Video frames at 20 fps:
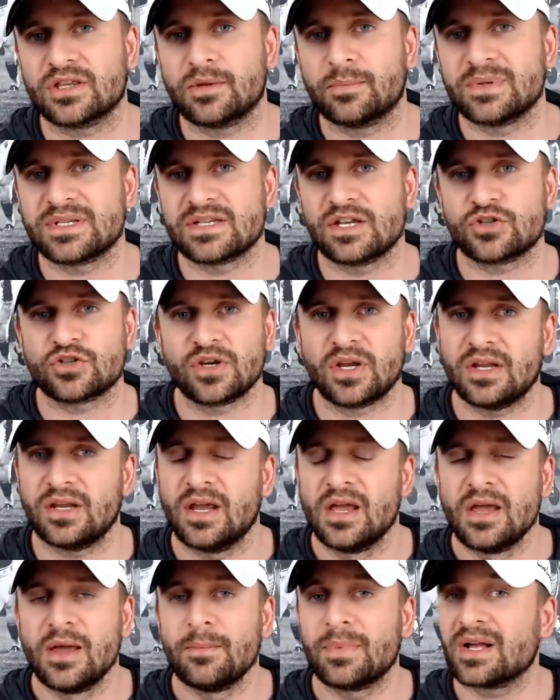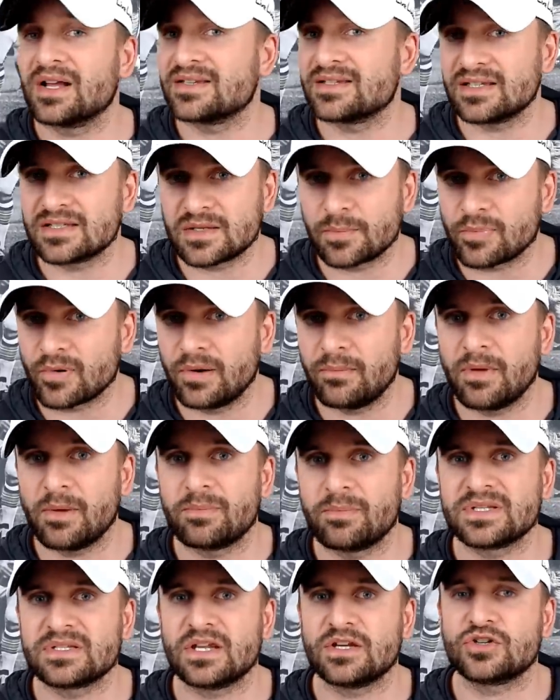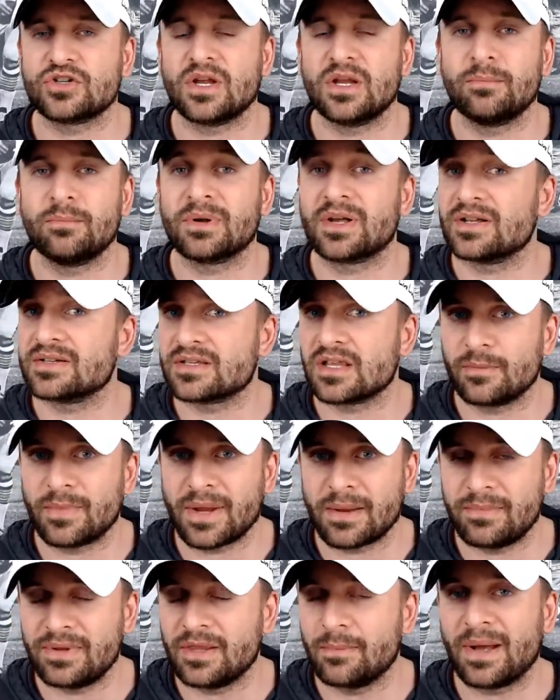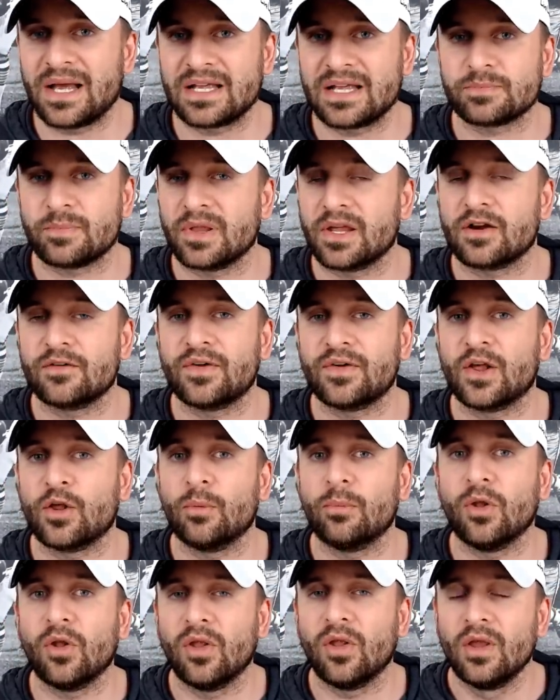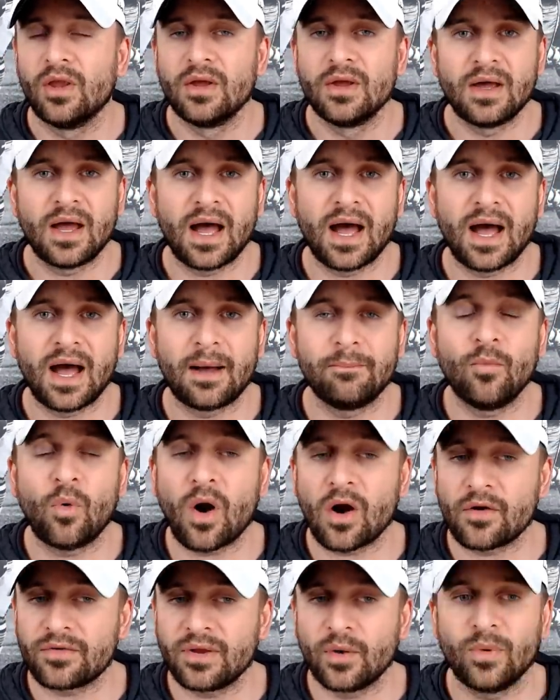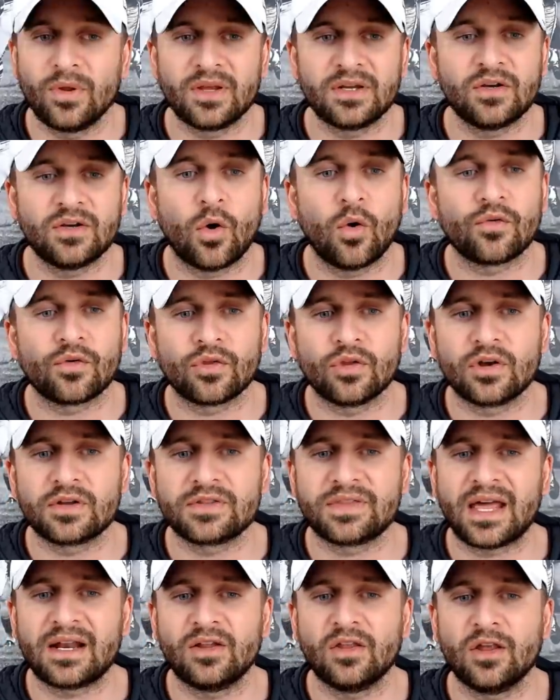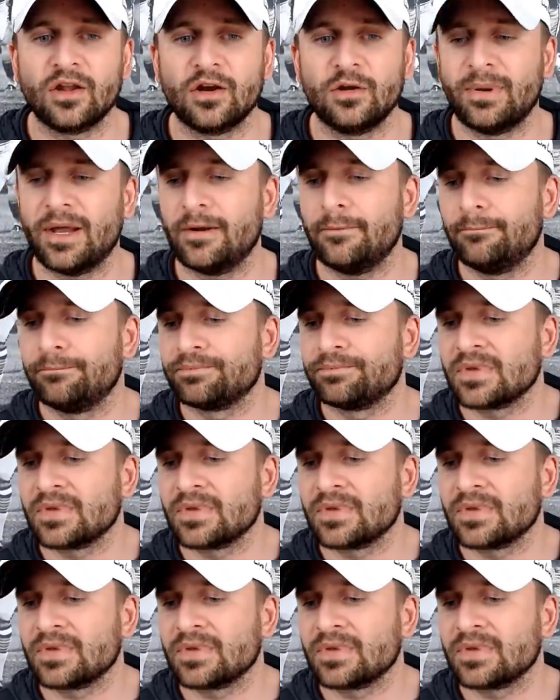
at the position because it's a premium position, because they're maybe the best player available? Are they willing to overlook that a little bit?